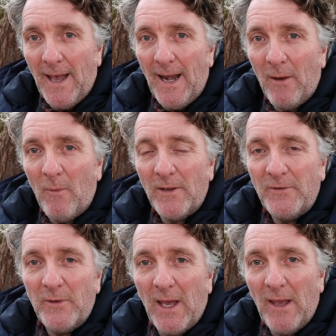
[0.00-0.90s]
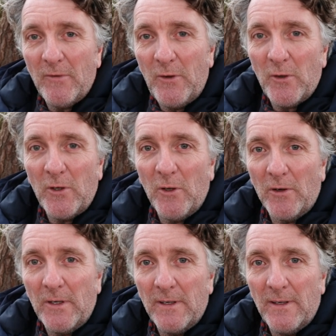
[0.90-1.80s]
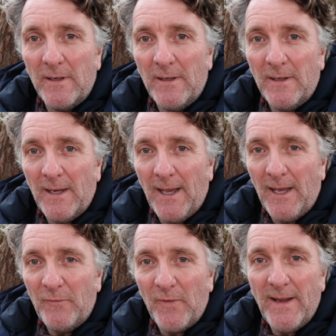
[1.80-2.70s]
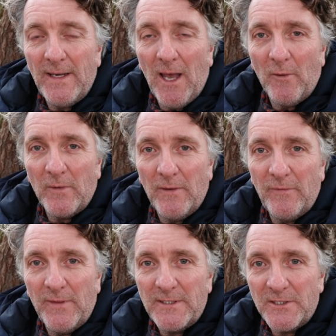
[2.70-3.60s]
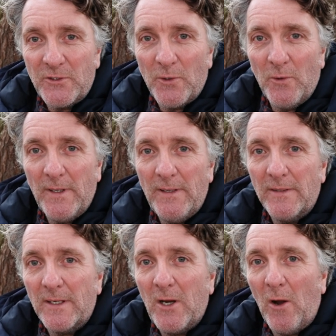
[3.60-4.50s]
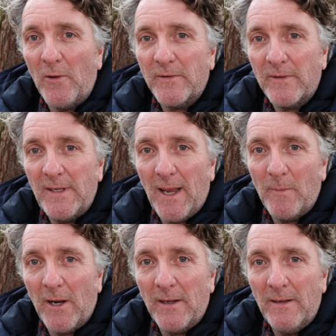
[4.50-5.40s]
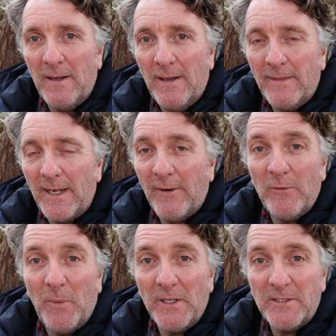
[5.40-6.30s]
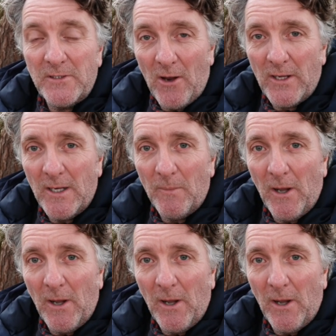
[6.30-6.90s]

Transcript: And I want to have a good look and find out if this is truly the cult camera that everybody's talking